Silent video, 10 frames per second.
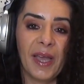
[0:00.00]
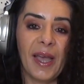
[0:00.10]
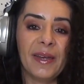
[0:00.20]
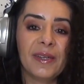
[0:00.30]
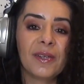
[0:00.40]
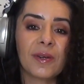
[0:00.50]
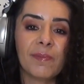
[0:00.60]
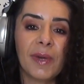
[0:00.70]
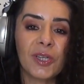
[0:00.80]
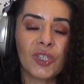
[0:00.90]
And in her
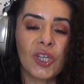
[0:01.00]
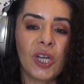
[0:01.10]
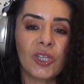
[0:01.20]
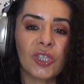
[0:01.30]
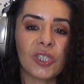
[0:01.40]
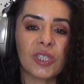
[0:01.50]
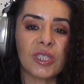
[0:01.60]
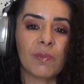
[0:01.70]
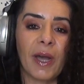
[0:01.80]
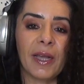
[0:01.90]
mugshot, she's
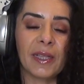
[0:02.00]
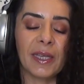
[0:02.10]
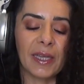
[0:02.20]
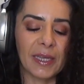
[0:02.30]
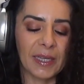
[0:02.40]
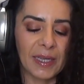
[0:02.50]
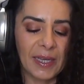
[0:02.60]
smiling.